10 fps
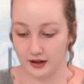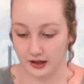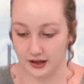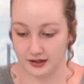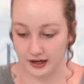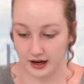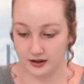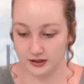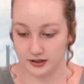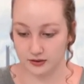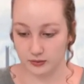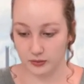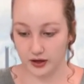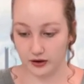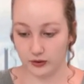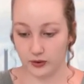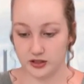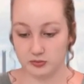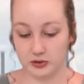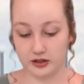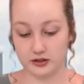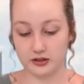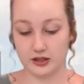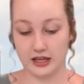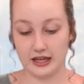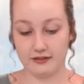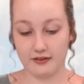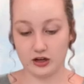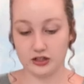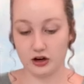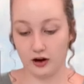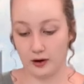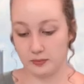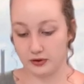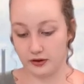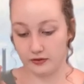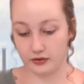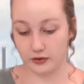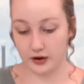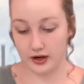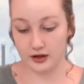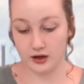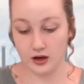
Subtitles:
And next we are going to build the very top of the crane.